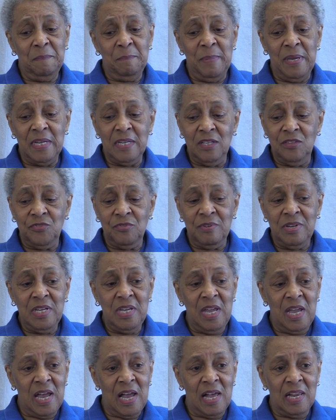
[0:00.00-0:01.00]
big
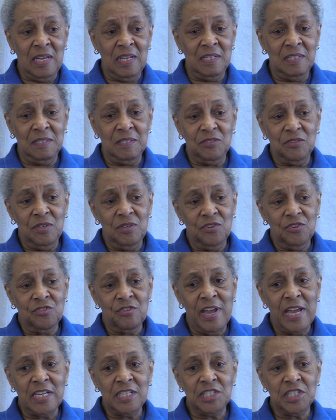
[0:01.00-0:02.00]
3-gallon
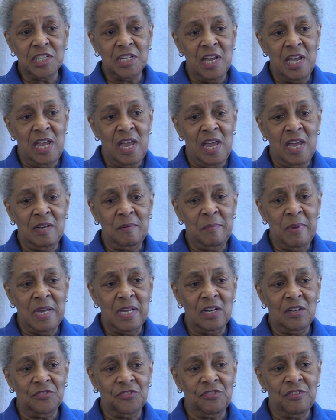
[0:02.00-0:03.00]
trash can,
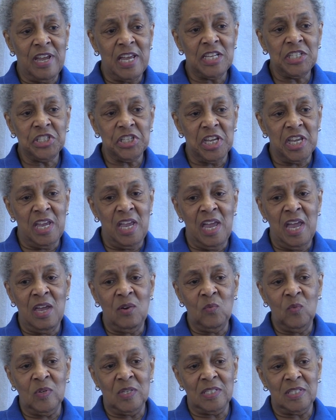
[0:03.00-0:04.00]
metal trash
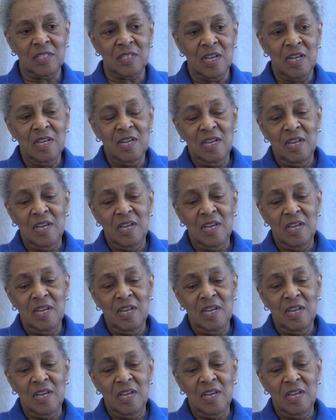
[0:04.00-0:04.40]
can, was